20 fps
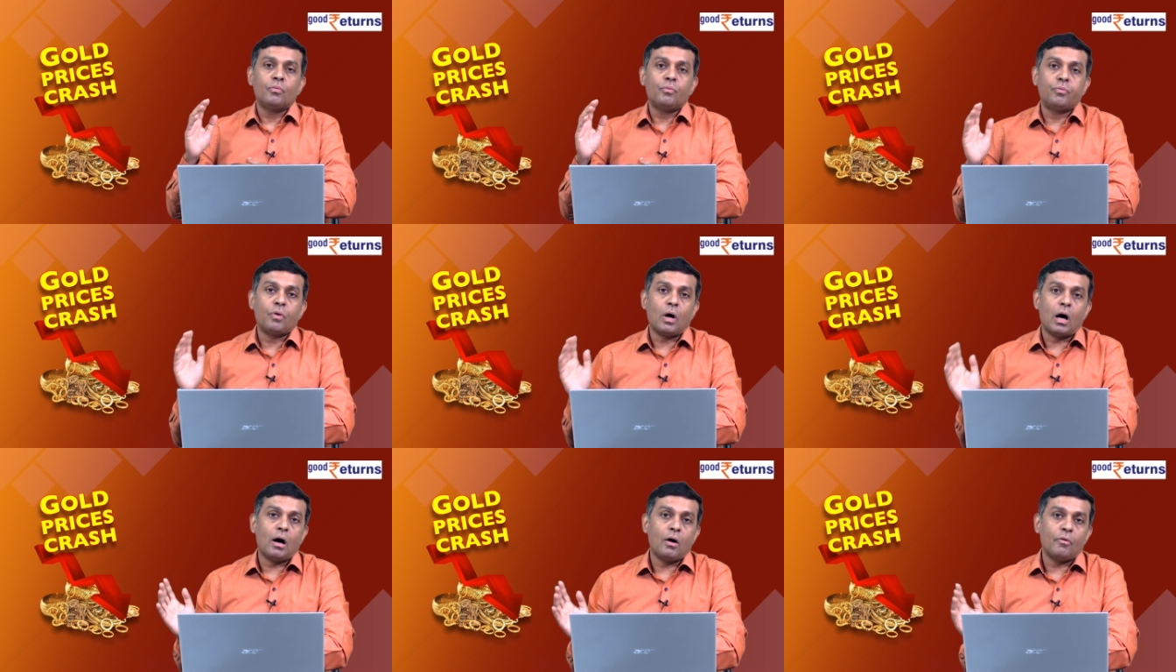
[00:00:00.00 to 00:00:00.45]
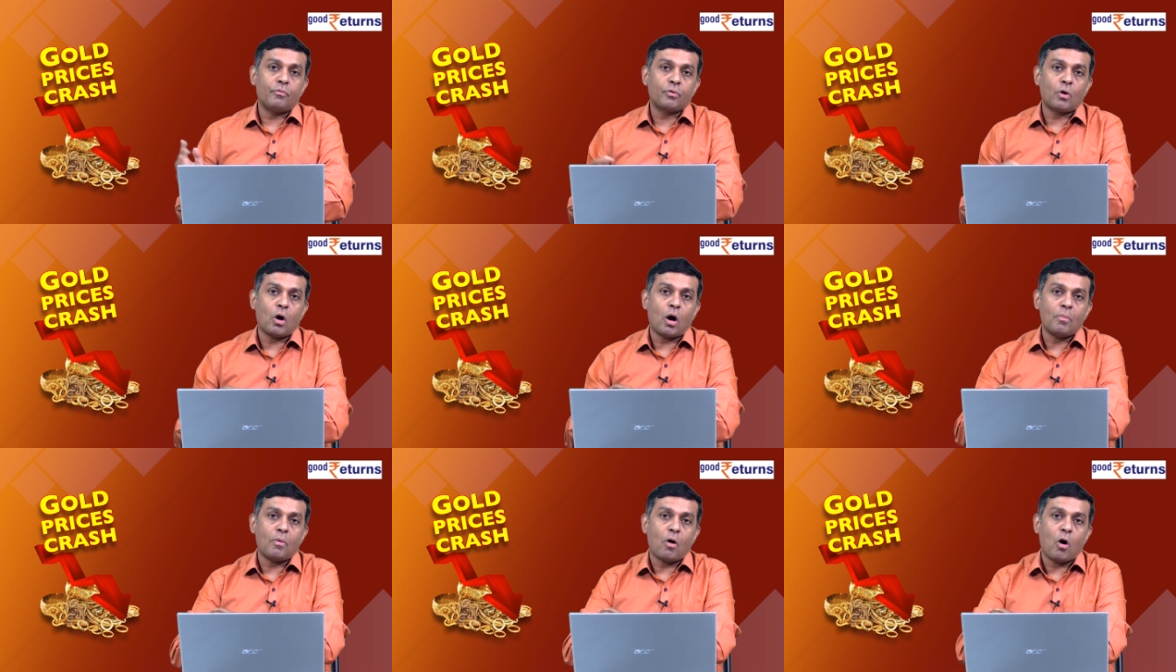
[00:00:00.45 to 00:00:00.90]

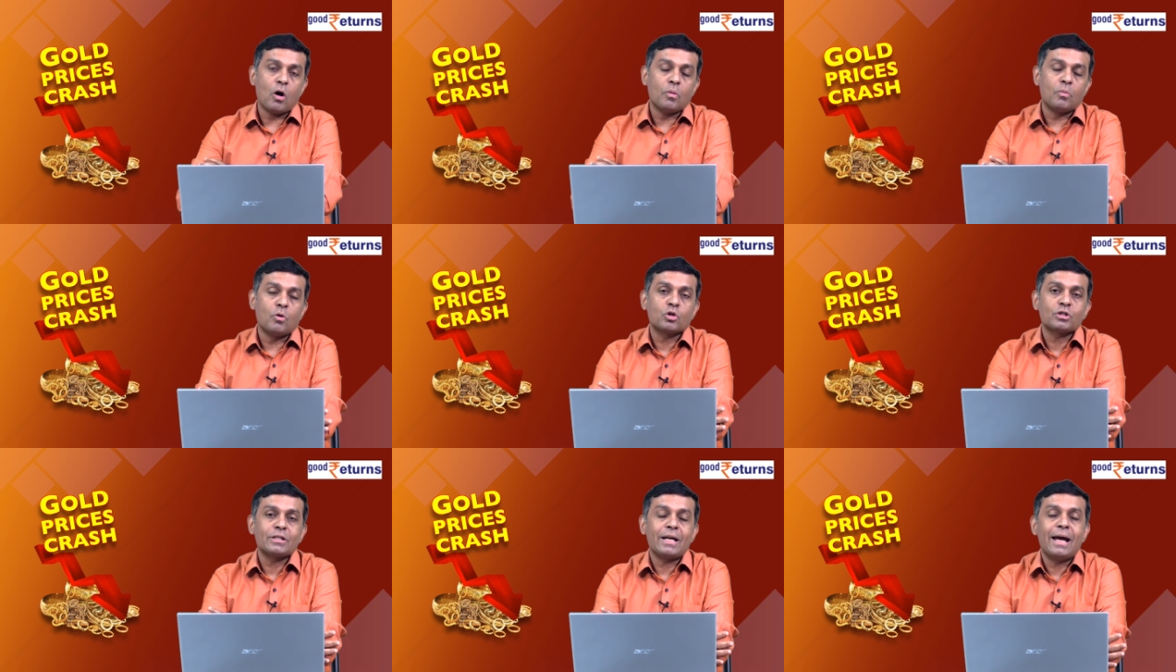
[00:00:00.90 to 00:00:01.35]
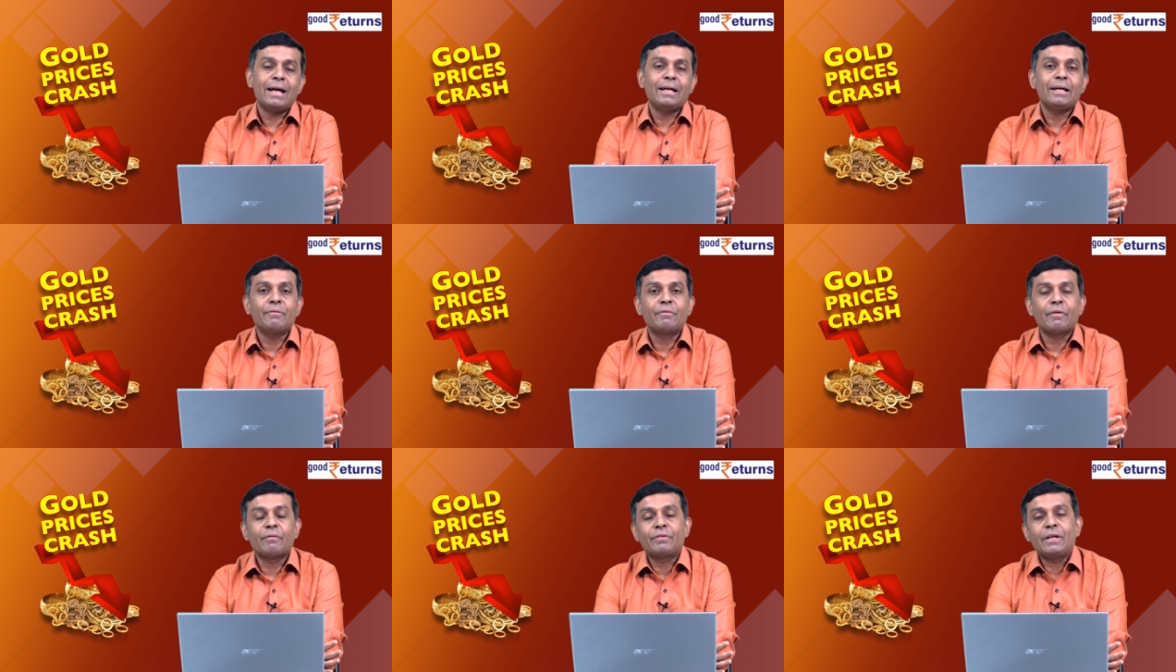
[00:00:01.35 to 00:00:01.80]
from almost
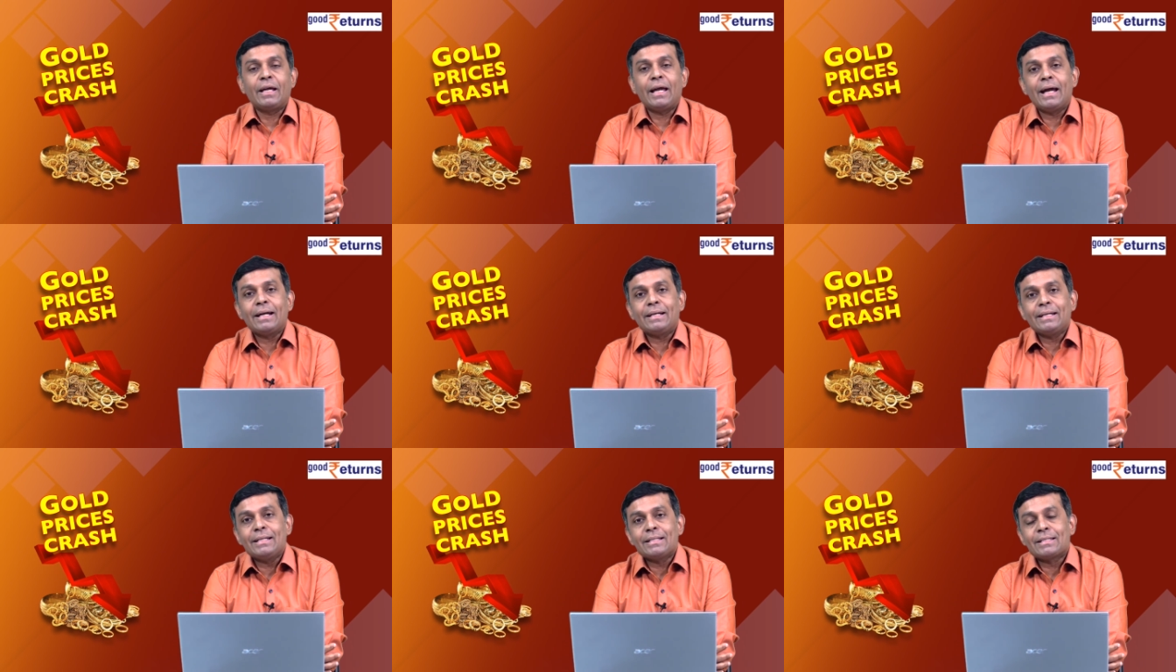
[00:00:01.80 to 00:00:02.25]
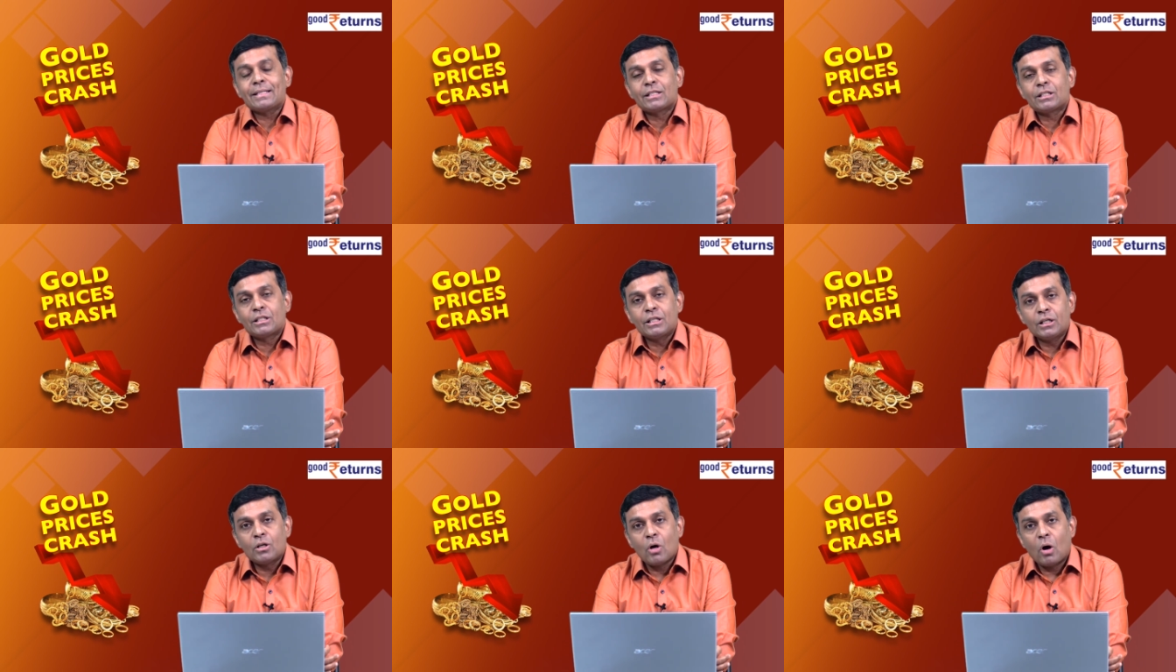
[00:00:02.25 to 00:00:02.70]
1850,
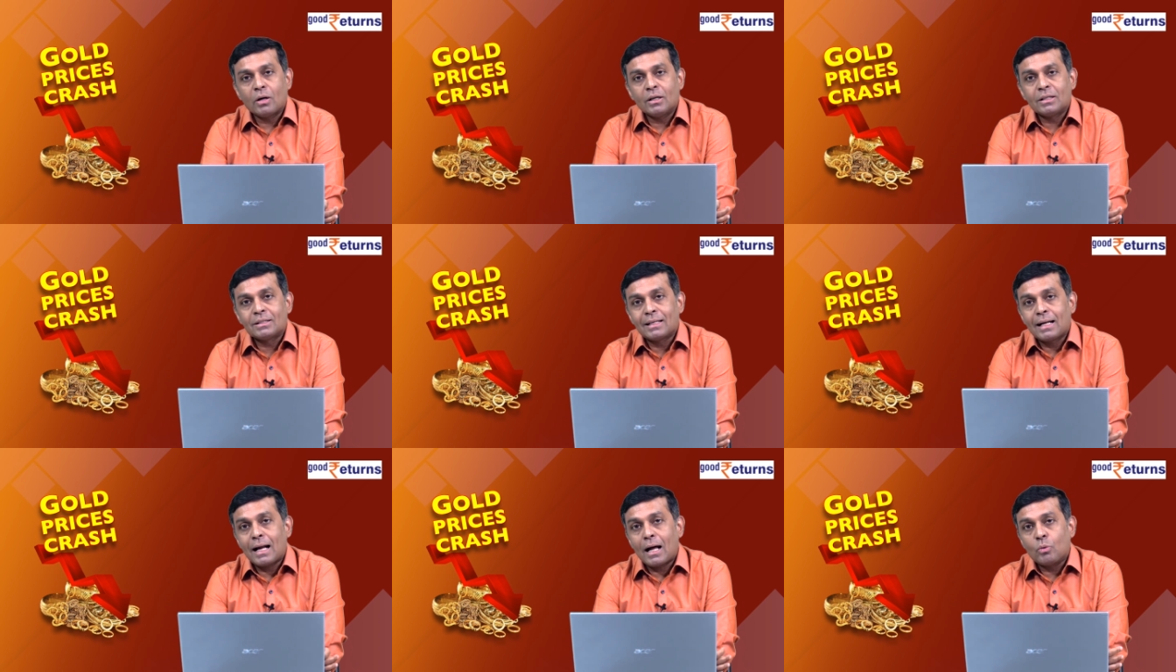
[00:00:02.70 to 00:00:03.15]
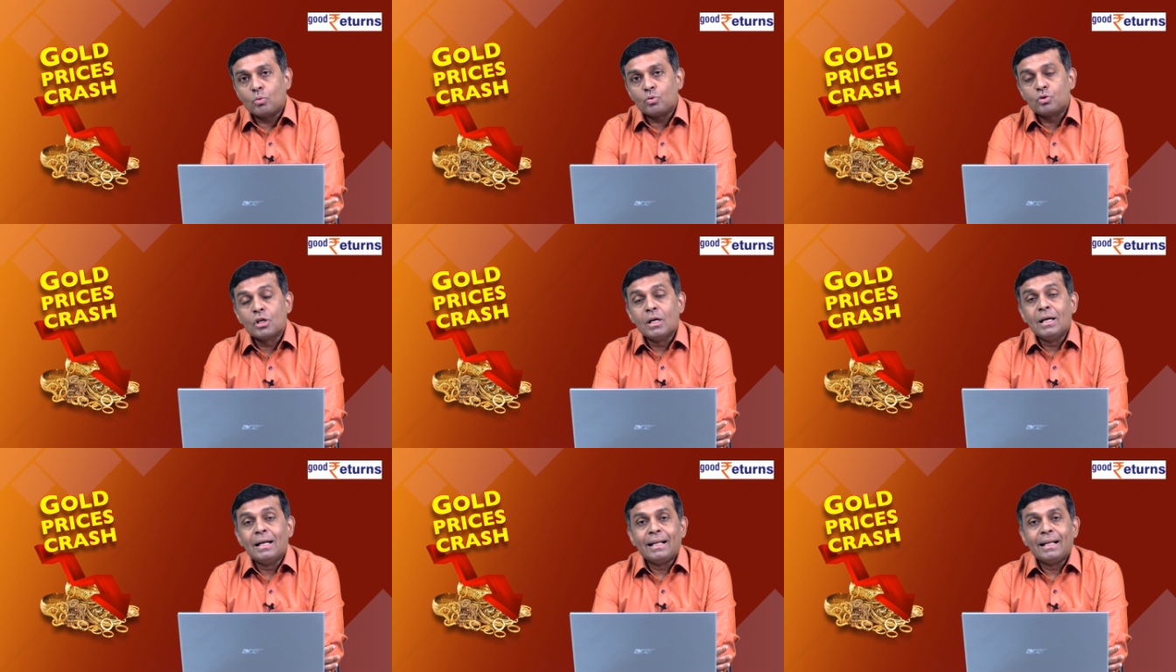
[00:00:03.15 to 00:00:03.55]
1860 dollars an ounce.